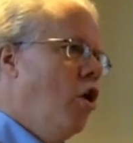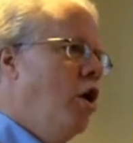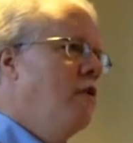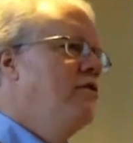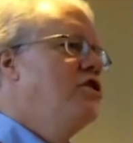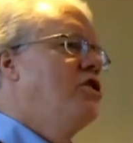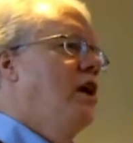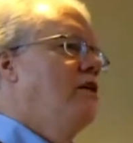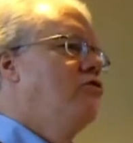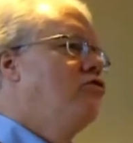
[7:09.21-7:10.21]
All of a
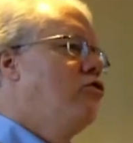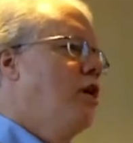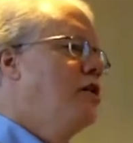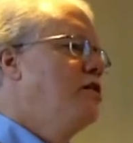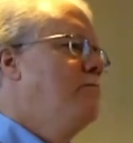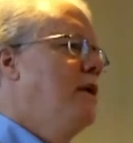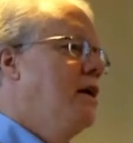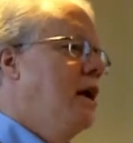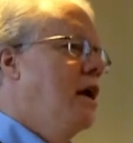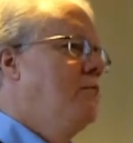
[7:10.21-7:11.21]
sudden, trust
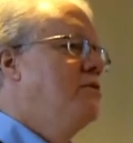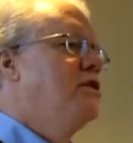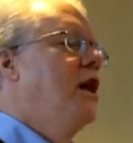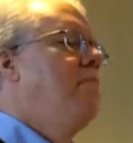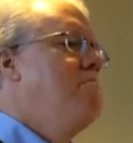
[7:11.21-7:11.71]
becomes